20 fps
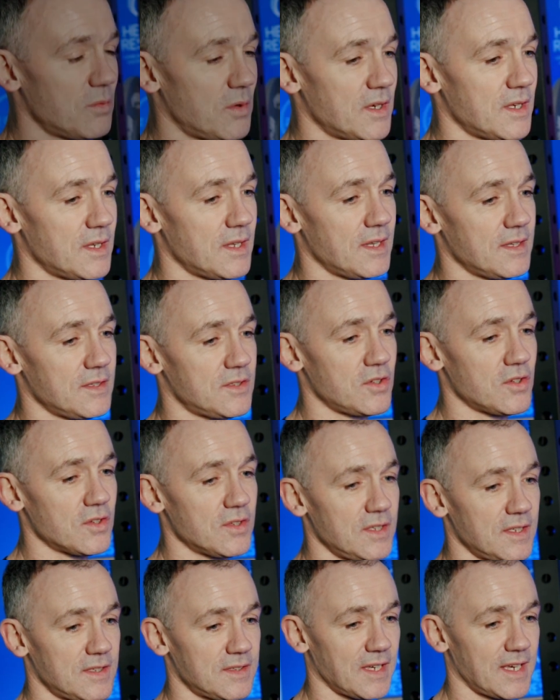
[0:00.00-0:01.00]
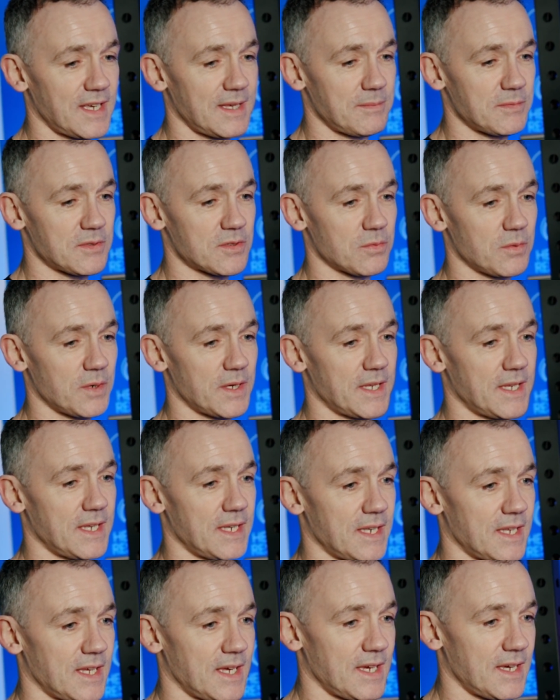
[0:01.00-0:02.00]
1, during the times
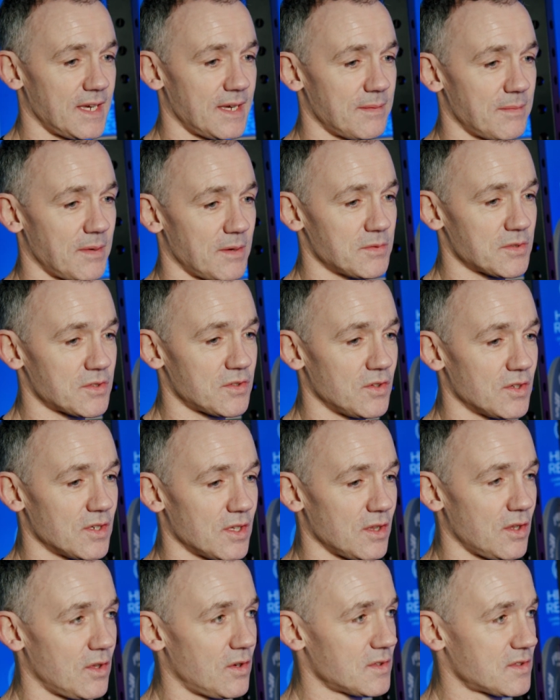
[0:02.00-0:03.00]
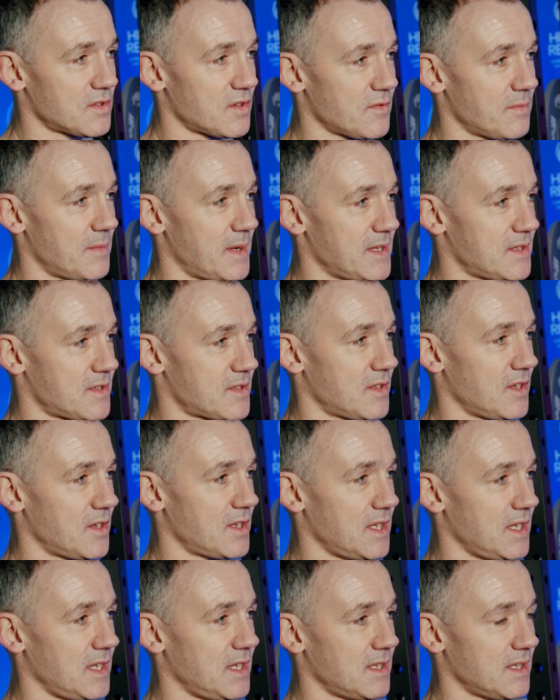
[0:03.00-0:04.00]
when I was doing lots of my
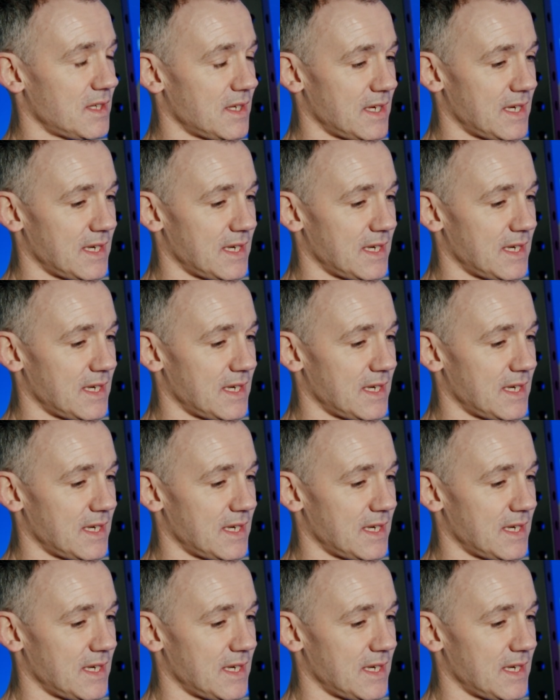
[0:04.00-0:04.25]
study,